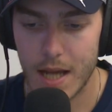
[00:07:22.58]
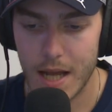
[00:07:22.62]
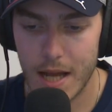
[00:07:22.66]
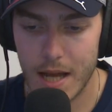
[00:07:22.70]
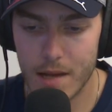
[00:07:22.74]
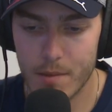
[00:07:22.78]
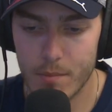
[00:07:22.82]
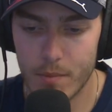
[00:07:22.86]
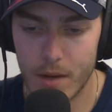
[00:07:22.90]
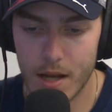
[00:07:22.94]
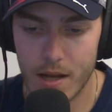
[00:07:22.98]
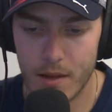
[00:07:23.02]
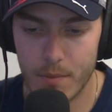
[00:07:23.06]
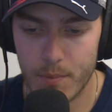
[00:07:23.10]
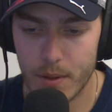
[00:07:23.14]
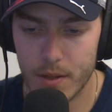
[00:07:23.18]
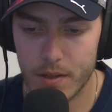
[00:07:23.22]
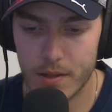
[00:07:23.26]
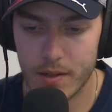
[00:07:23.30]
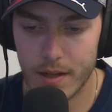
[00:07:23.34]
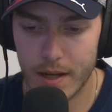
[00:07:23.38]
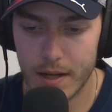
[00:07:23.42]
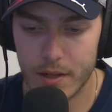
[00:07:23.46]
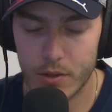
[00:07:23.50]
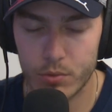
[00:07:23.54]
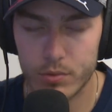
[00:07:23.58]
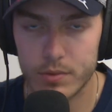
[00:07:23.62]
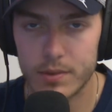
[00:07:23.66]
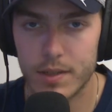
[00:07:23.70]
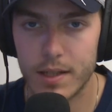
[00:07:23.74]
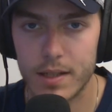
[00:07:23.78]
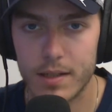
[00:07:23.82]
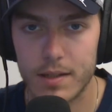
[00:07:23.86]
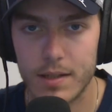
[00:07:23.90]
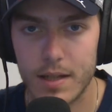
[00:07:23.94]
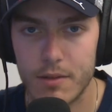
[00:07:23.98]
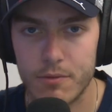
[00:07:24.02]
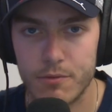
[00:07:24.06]
in my opinion, I don't
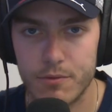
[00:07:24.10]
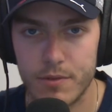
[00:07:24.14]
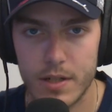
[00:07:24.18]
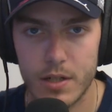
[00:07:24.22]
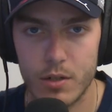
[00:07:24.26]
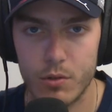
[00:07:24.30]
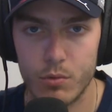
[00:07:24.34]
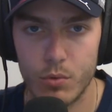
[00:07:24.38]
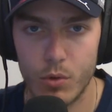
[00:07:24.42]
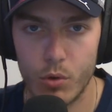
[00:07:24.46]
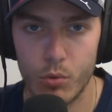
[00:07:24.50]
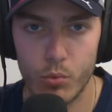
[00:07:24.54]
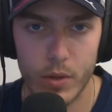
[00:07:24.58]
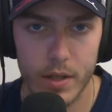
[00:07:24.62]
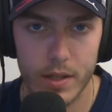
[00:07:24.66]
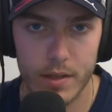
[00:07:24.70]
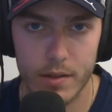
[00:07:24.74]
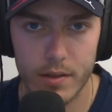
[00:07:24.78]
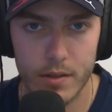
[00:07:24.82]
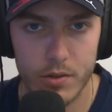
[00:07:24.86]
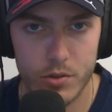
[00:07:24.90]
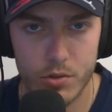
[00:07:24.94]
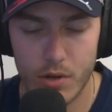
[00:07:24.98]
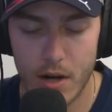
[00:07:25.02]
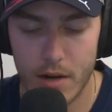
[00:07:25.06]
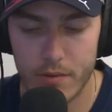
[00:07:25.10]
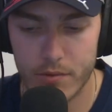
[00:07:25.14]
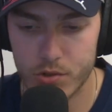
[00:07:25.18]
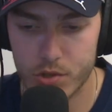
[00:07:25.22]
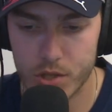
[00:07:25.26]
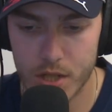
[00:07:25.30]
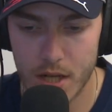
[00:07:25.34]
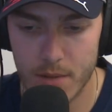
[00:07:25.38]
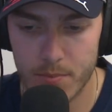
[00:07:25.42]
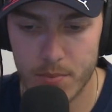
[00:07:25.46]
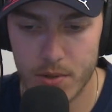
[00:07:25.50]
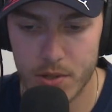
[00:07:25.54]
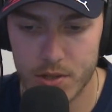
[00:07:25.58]
think that Vettel will win the Drivers'
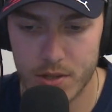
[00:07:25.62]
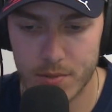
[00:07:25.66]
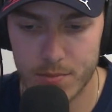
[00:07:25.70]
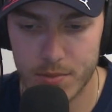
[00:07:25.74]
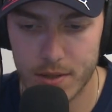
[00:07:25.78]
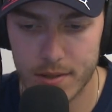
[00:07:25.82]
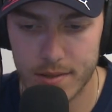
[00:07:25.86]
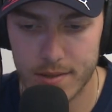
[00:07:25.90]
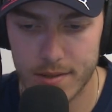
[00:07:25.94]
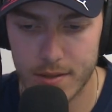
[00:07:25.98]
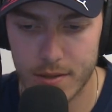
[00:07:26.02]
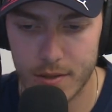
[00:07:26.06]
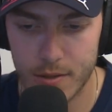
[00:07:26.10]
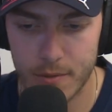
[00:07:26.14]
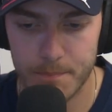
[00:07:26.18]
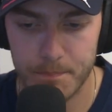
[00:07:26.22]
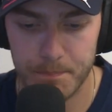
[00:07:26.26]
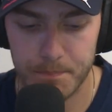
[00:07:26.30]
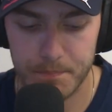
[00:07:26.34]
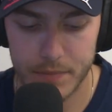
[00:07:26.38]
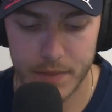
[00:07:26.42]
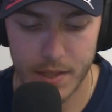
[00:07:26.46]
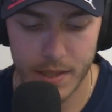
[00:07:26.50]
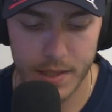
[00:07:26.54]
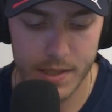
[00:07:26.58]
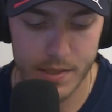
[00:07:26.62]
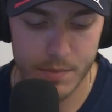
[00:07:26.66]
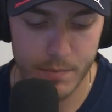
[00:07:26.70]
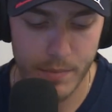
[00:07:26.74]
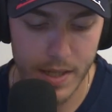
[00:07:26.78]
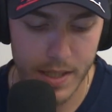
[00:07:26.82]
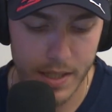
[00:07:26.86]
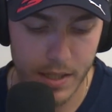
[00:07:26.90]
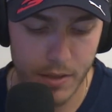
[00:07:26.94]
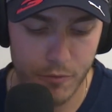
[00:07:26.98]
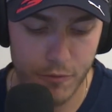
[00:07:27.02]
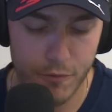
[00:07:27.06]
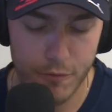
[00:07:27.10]
Championship this year. He's
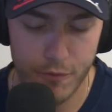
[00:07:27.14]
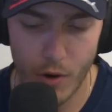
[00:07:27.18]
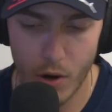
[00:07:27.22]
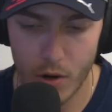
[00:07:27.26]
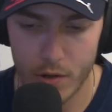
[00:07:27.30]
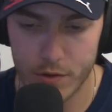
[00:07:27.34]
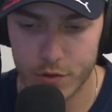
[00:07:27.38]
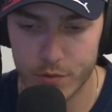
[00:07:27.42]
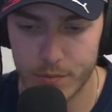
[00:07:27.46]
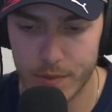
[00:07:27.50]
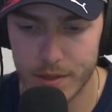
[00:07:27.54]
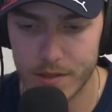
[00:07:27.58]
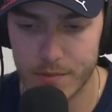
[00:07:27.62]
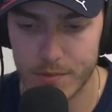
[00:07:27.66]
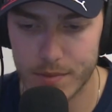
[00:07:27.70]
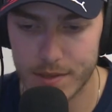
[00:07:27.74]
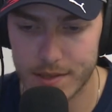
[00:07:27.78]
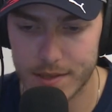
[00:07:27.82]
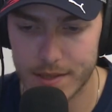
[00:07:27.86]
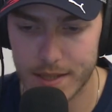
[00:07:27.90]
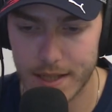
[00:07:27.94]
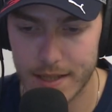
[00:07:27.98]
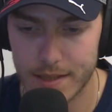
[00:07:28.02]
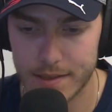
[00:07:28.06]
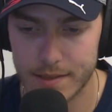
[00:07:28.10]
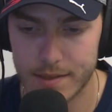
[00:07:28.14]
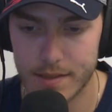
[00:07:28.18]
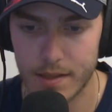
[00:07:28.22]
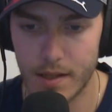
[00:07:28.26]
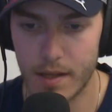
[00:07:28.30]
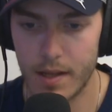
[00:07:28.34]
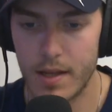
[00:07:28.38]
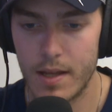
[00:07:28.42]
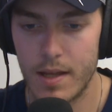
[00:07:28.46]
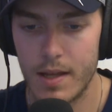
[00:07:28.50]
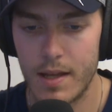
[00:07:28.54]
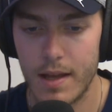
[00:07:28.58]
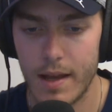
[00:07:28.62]
making far too many mistakes,
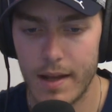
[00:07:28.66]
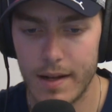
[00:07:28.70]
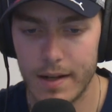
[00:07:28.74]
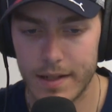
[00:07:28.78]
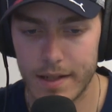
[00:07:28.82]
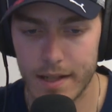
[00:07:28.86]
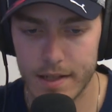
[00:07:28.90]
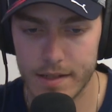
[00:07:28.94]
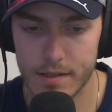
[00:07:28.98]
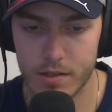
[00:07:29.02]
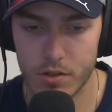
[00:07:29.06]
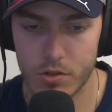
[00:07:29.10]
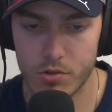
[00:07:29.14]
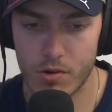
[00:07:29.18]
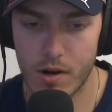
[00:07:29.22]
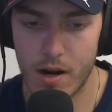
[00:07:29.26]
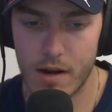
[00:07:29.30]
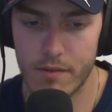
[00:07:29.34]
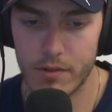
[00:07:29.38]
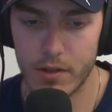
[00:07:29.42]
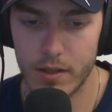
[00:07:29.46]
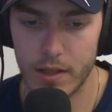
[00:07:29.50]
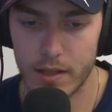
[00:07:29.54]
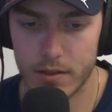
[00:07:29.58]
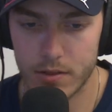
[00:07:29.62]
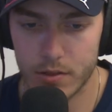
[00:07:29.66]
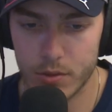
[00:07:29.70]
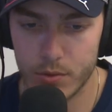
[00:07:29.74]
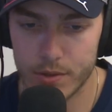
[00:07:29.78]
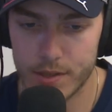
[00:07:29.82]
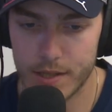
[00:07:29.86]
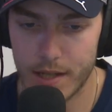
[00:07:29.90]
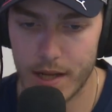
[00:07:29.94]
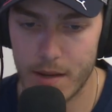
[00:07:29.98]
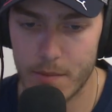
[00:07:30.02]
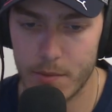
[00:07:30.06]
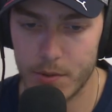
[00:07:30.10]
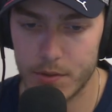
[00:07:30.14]
and against a driver like
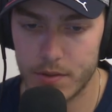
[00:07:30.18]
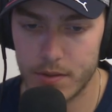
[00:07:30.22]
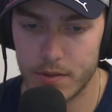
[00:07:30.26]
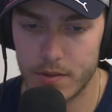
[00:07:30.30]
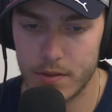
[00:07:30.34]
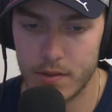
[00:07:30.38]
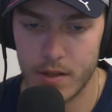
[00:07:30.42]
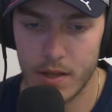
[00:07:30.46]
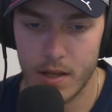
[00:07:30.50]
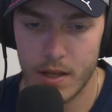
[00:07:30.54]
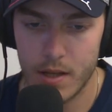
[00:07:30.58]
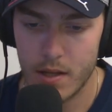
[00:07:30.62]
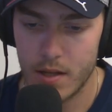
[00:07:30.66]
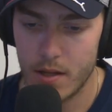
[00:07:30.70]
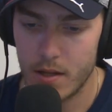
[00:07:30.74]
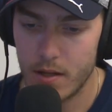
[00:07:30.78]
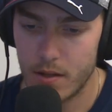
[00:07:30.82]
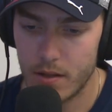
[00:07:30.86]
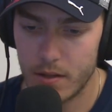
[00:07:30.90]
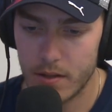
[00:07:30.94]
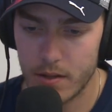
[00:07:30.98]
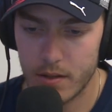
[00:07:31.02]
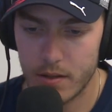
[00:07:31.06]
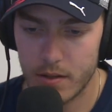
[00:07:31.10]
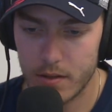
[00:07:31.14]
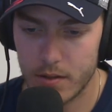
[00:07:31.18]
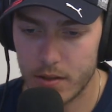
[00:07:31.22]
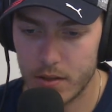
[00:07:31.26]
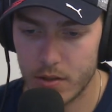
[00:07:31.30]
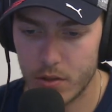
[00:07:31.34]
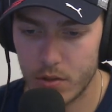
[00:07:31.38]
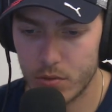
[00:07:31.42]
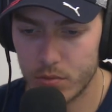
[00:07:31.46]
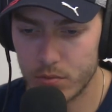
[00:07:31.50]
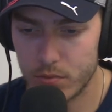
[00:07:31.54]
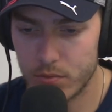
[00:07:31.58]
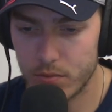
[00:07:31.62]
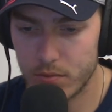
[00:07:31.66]
Lewis Hamilton,
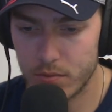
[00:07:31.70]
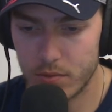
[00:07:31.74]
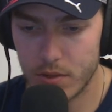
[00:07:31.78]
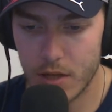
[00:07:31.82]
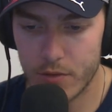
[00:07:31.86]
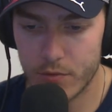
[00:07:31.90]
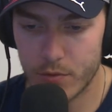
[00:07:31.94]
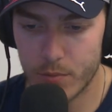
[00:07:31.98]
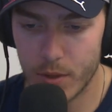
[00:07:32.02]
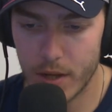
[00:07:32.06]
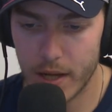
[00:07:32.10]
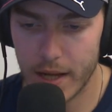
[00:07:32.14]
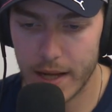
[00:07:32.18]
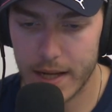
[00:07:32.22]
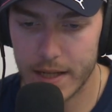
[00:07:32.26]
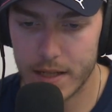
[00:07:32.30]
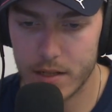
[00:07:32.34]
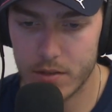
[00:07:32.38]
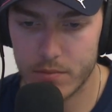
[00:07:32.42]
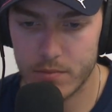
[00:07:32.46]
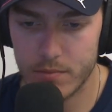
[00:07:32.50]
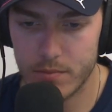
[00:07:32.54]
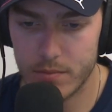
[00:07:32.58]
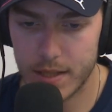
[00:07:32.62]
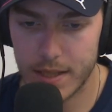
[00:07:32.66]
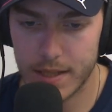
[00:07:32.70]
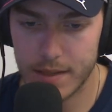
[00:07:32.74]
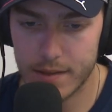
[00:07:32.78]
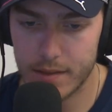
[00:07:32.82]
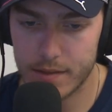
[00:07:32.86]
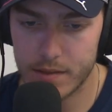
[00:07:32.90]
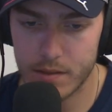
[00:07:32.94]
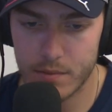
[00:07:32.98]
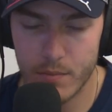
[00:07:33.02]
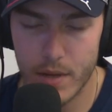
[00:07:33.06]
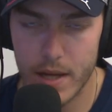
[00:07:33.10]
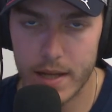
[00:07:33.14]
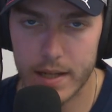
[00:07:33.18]
love him or hate him, he
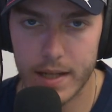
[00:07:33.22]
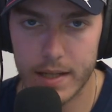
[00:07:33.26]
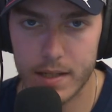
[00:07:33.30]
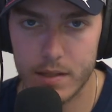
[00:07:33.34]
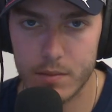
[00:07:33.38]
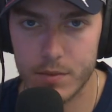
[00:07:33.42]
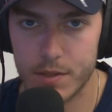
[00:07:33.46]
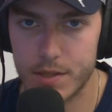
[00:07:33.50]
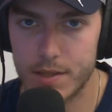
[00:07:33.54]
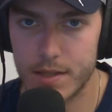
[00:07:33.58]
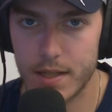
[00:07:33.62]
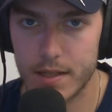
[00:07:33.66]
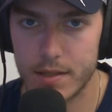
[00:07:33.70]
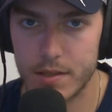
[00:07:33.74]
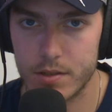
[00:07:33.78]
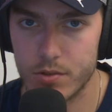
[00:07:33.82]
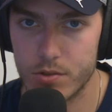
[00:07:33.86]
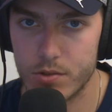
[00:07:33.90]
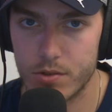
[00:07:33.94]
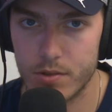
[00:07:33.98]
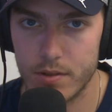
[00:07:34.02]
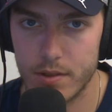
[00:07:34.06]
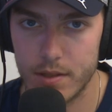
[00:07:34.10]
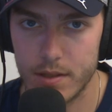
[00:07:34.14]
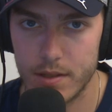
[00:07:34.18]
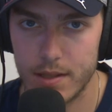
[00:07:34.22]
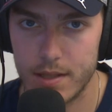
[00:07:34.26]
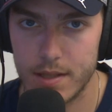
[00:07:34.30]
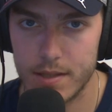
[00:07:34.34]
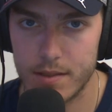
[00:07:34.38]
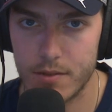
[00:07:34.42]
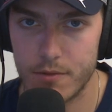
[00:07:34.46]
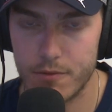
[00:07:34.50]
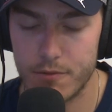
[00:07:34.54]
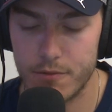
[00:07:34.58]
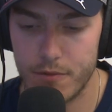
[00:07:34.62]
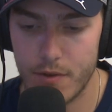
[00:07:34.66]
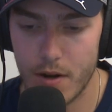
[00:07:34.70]
doesn't make any mistakes usually.
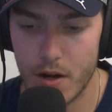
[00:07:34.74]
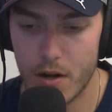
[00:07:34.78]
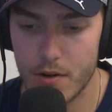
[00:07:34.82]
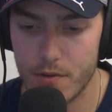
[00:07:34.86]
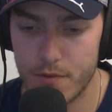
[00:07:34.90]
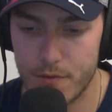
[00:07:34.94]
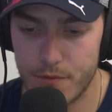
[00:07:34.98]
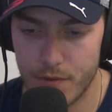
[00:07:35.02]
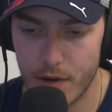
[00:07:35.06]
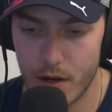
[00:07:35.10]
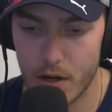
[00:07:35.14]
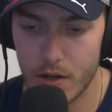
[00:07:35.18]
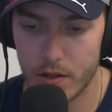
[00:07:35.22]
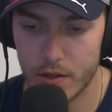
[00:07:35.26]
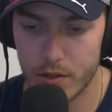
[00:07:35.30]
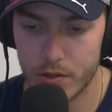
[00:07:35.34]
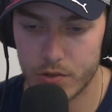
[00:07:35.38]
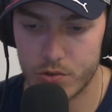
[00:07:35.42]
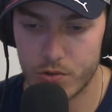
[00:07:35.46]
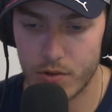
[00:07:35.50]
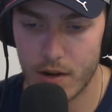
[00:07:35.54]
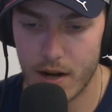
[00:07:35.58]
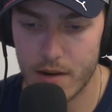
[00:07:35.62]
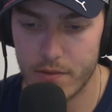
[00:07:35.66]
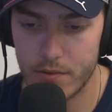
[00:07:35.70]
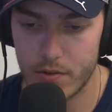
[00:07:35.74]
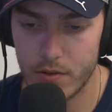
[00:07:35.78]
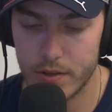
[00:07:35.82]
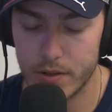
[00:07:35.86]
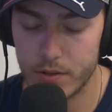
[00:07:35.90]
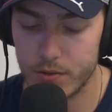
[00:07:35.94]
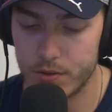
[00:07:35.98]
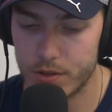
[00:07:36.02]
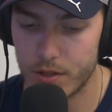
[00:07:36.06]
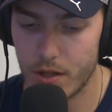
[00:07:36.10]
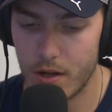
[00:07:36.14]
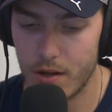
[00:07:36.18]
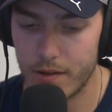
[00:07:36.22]
He's a very, very good driver, and
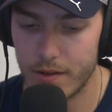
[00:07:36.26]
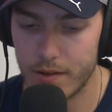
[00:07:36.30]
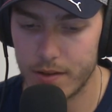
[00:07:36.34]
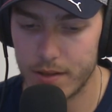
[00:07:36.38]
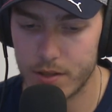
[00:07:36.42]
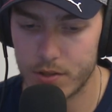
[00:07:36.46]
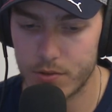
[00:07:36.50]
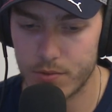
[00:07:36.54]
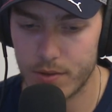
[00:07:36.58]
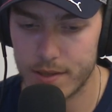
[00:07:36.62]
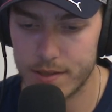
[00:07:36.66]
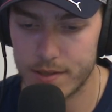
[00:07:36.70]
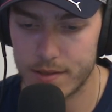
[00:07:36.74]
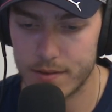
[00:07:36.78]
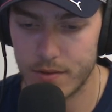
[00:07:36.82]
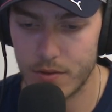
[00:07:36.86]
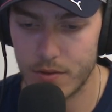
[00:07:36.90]
you saw it in this race